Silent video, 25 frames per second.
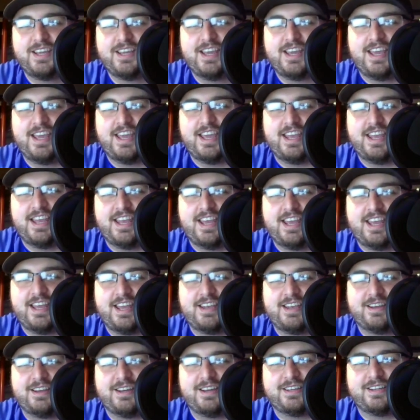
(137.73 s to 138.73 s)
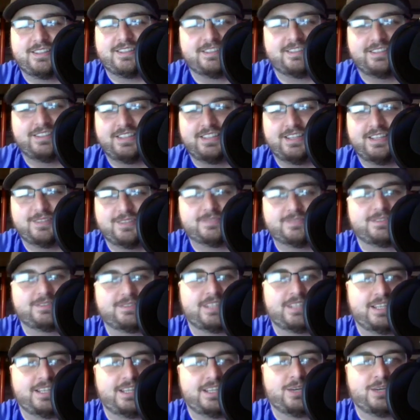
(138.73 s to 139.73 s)
then
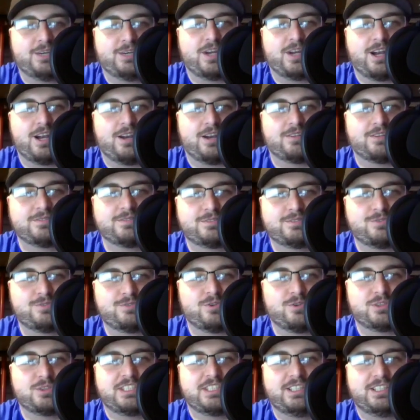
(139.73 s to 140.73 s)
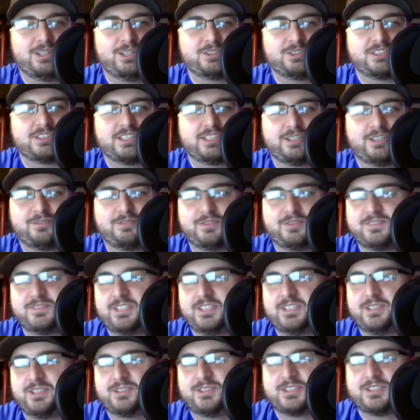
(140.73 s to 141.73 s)
here we are 14 years later,
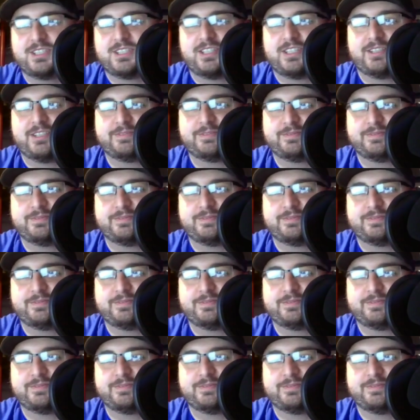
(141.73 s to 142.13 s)
15 years later.